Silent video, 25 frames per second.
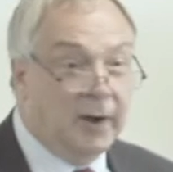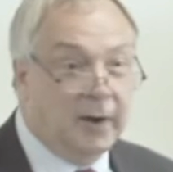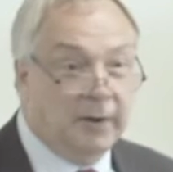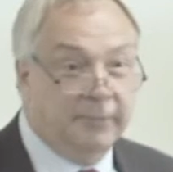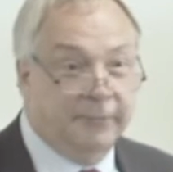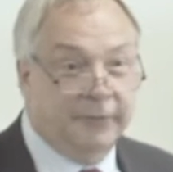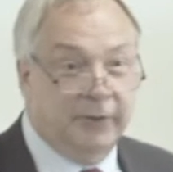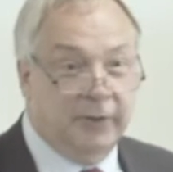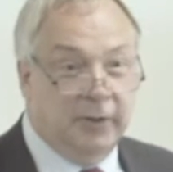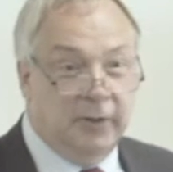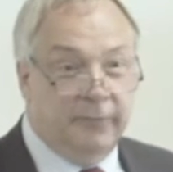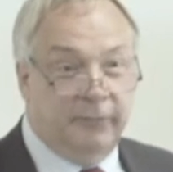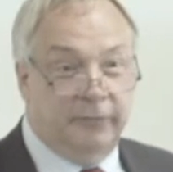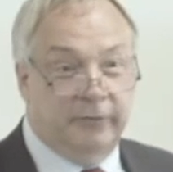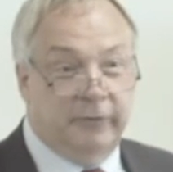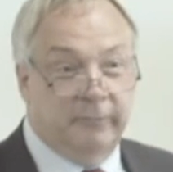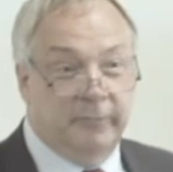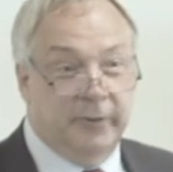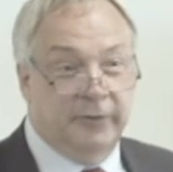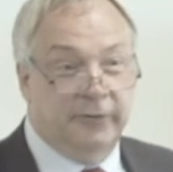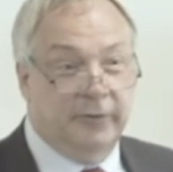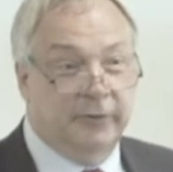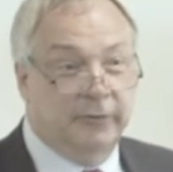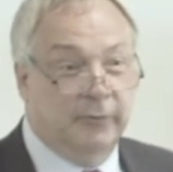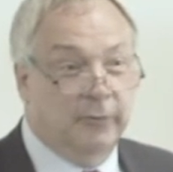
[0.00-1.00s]
after you've
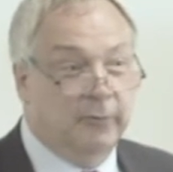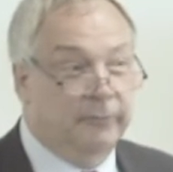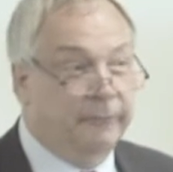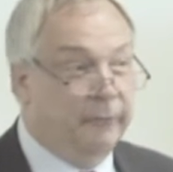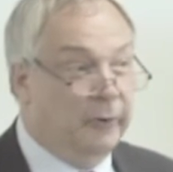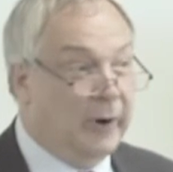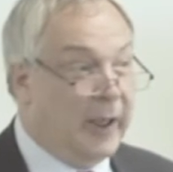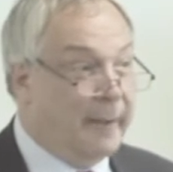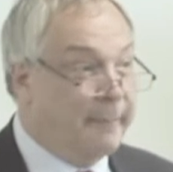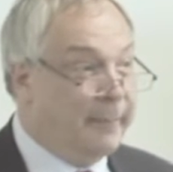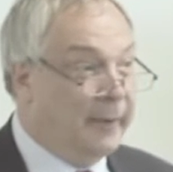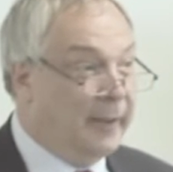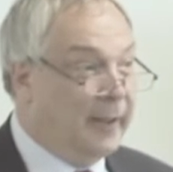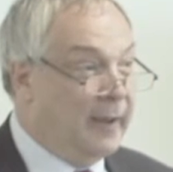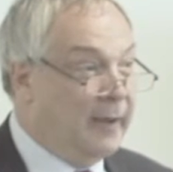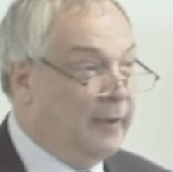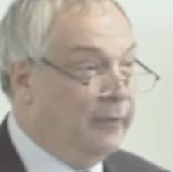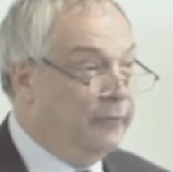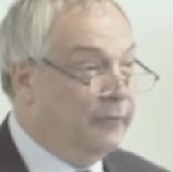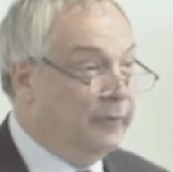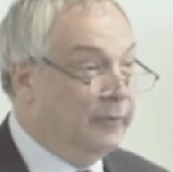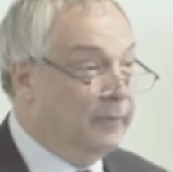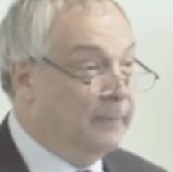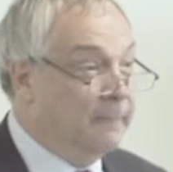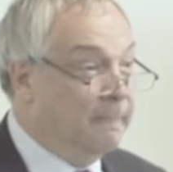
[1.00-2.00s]
submitted your full
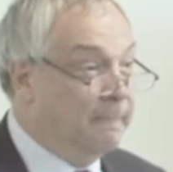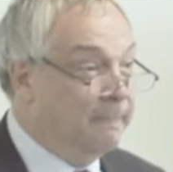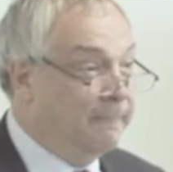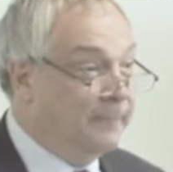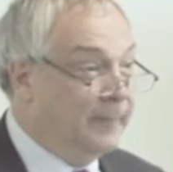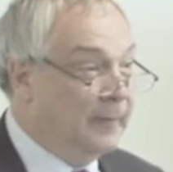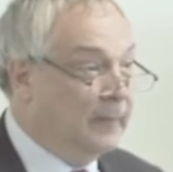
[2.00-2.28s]
application,